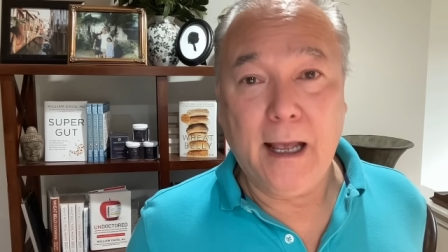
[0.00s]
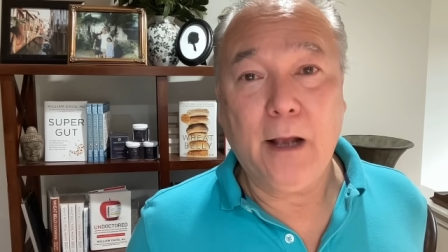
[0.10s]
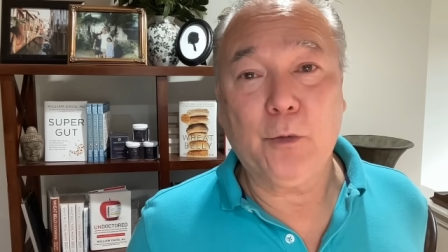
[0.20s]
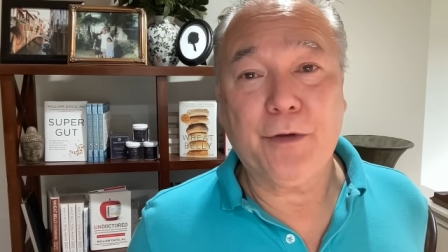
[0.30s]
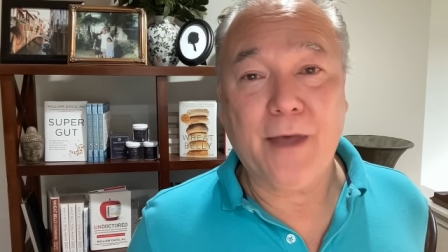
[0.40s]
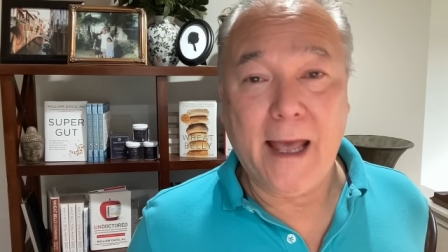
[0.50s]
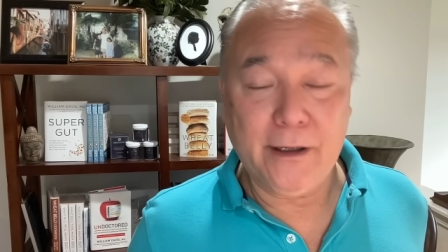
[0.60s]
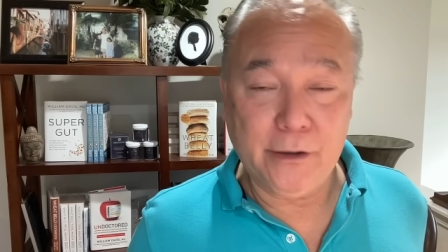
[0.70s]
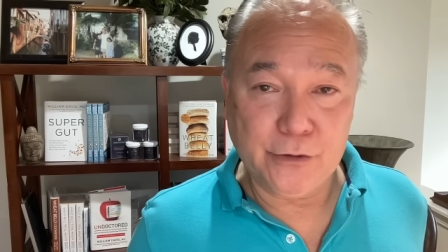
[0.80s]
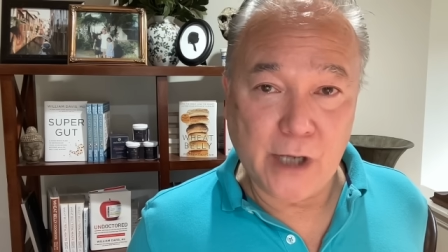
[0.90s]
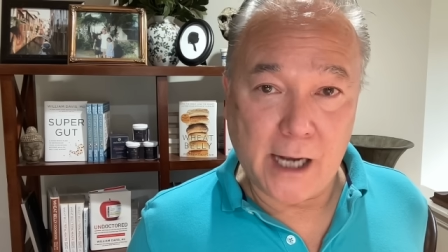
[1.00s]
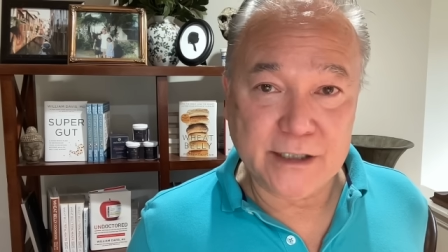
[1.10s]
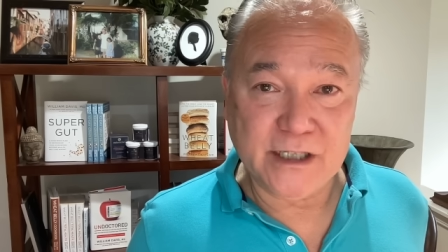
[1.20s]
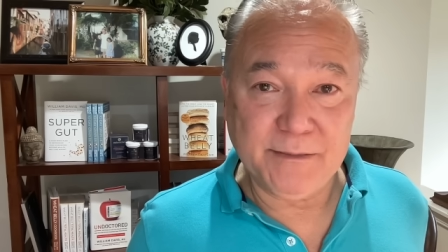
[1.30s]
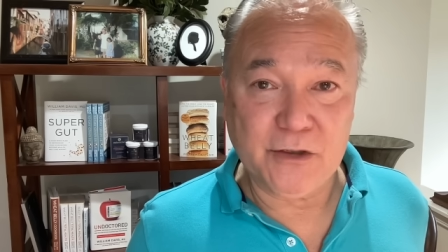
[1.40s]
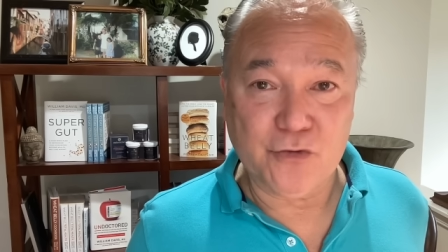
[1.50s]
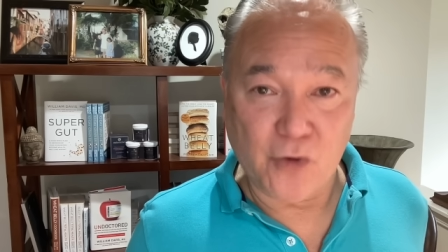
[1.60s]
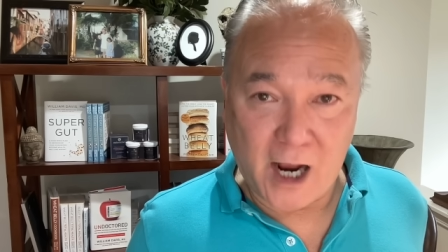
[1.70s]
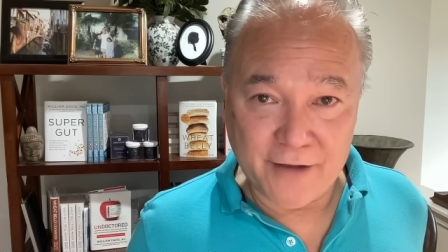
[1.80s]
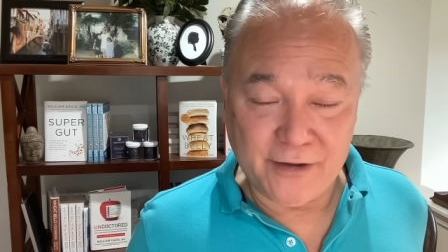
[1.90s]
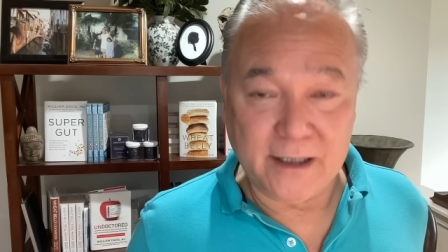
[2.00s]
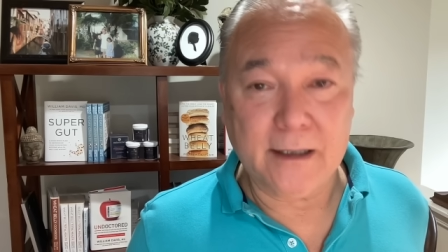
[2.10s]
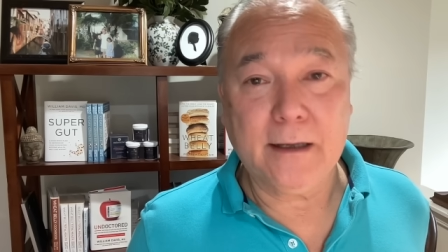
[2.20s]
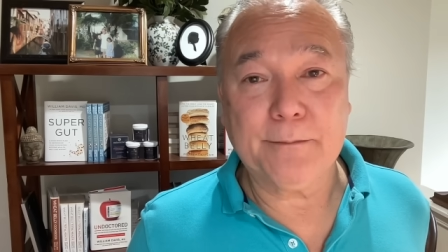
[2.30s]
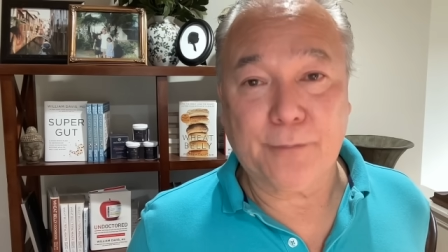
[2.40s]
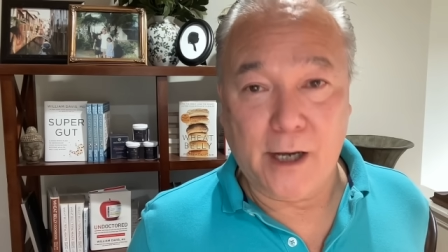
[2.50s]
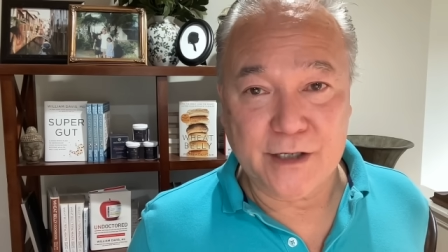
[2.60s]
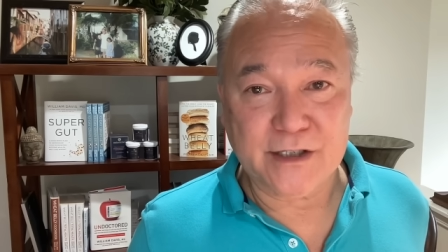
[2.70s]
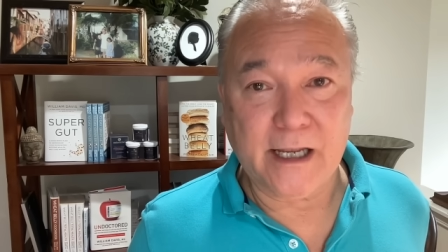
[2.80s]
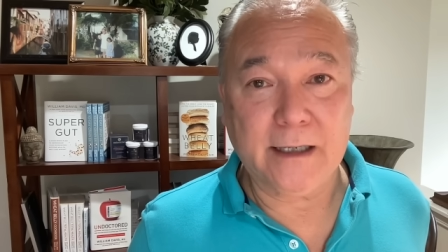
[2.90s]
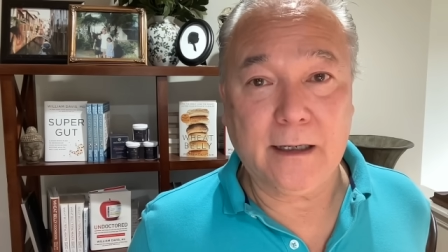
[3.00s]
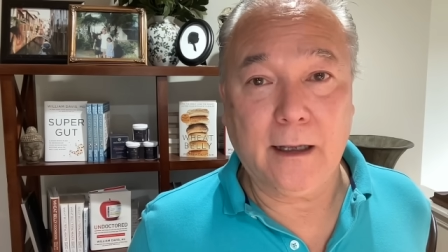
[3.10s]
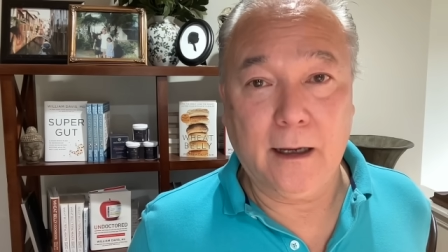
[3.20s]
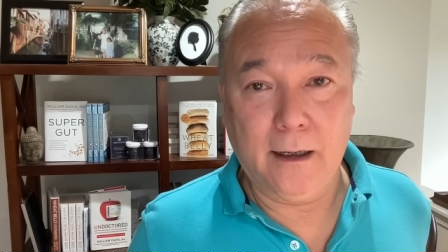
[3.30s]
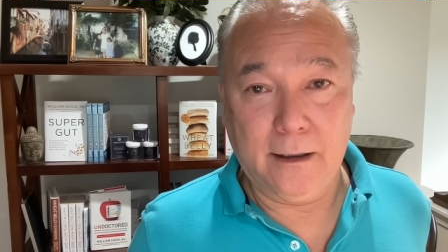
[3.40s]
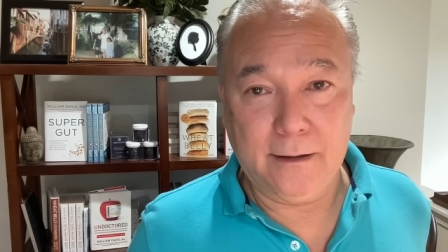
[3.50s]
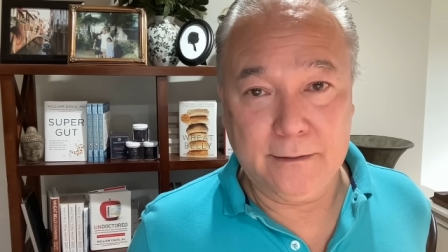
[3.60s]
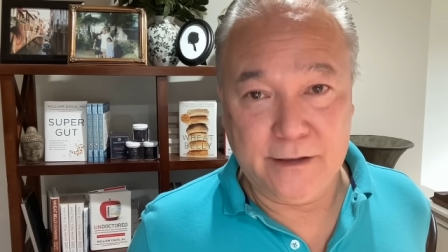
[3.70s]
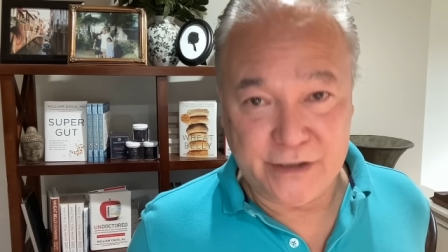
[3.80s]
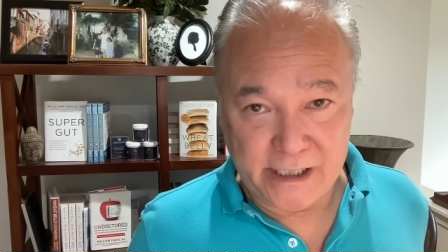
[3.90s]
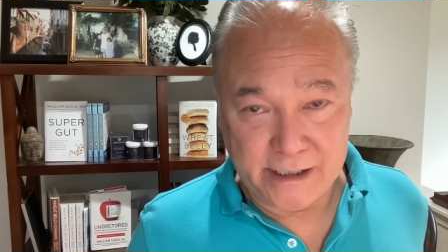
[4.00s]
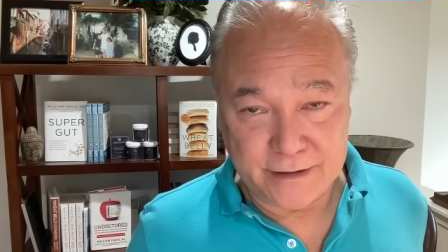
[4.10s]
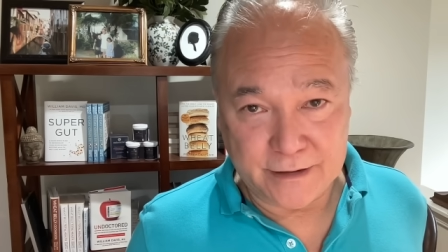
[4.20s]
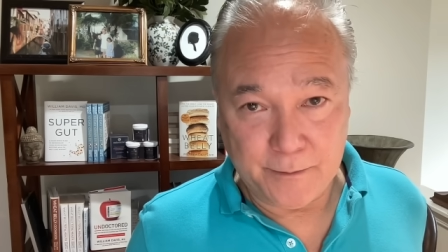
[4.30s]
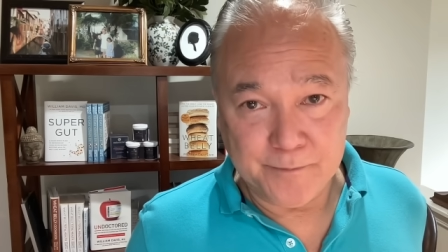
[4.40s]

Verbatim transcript: with endotoxemia driving prostate disease.